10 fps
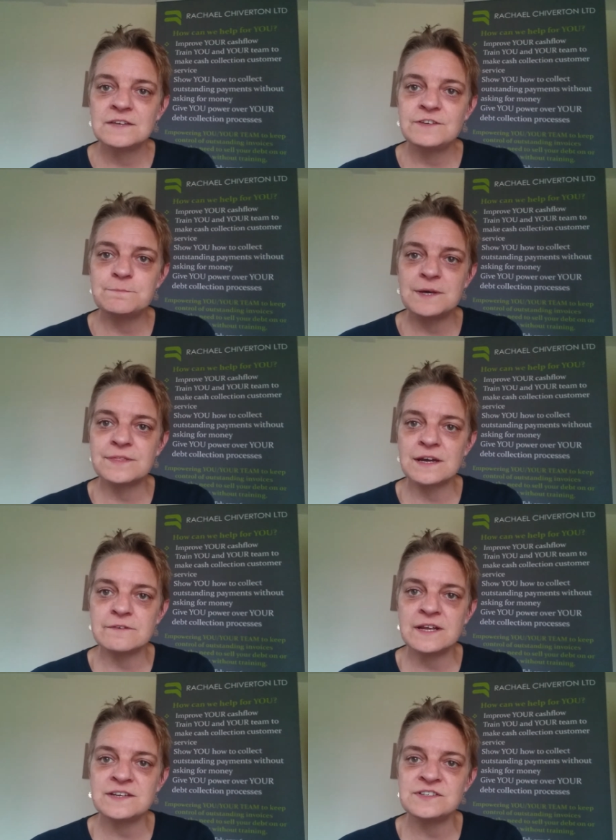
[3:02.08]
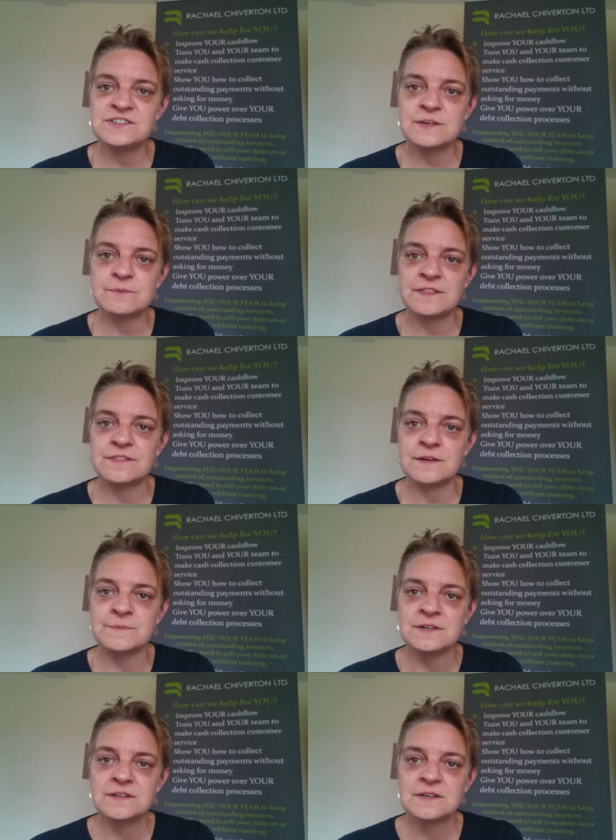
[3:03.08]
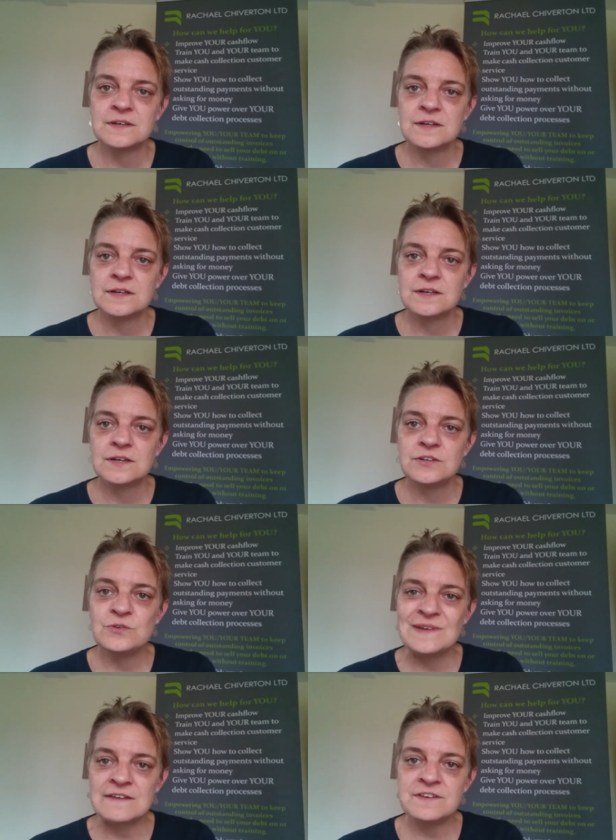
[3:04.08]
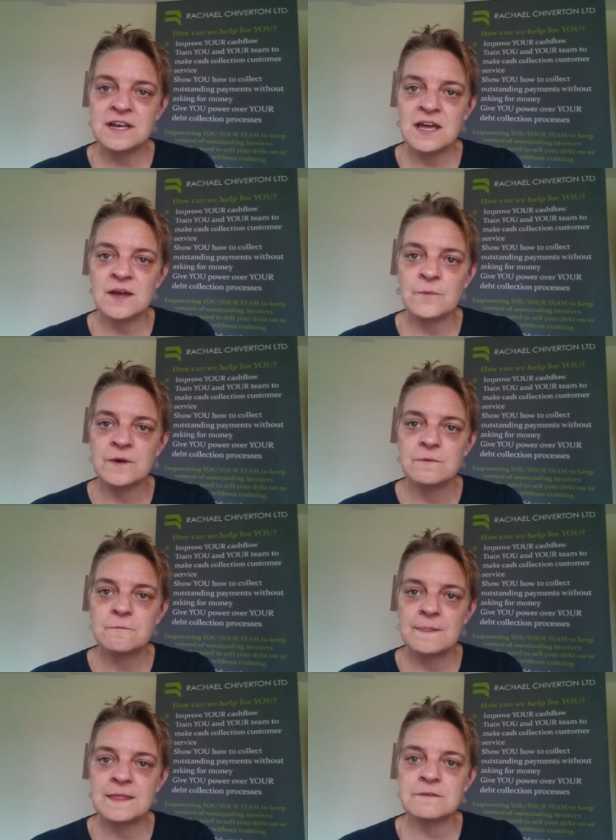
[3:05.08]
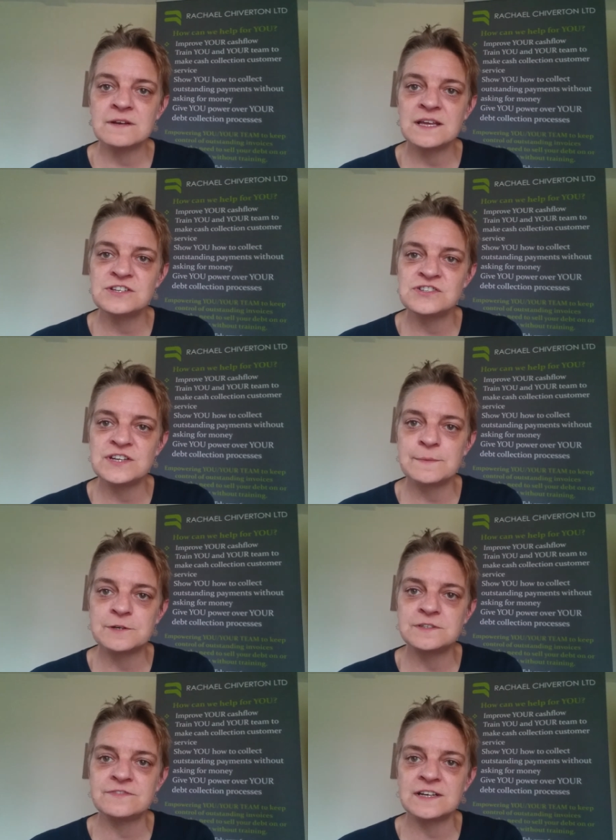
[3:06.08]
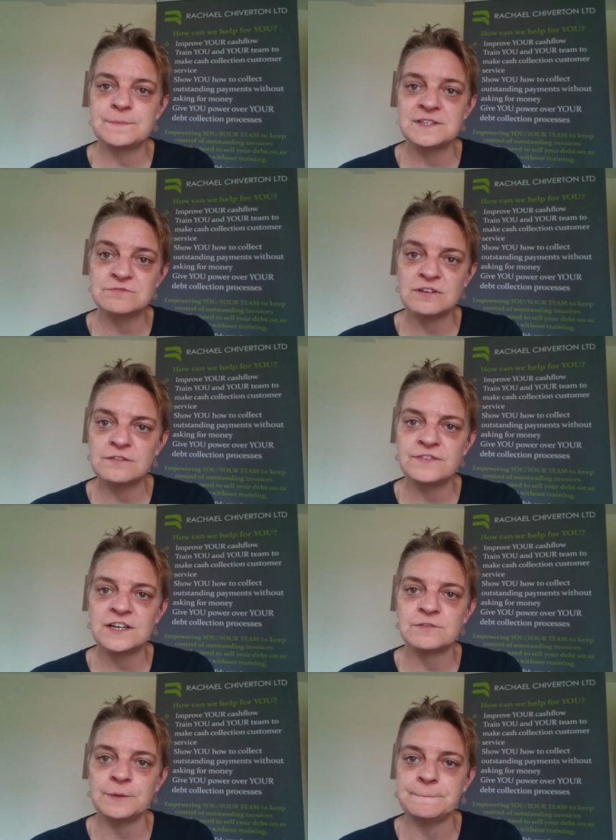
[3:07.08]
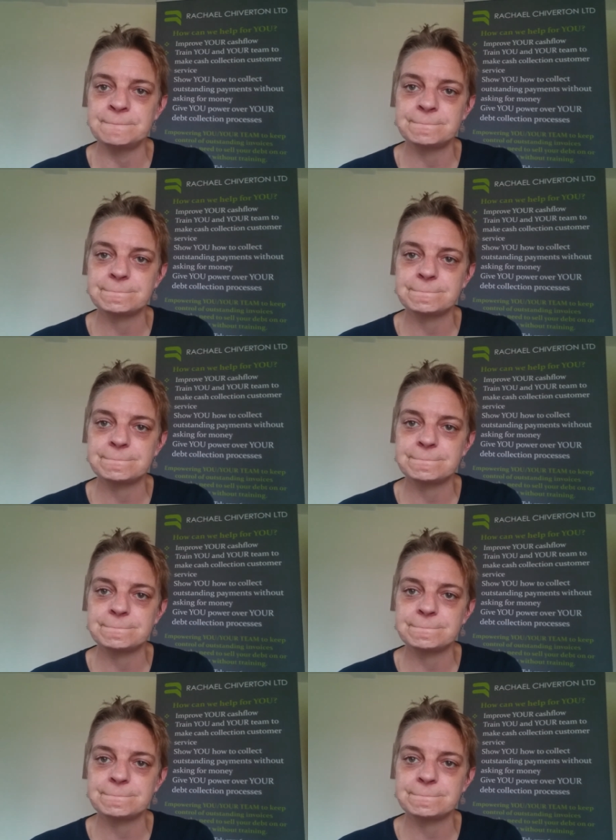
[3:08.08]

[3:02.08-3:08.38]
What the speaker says: if you build that relationship with them, you never know when that relationship could develop into a referral.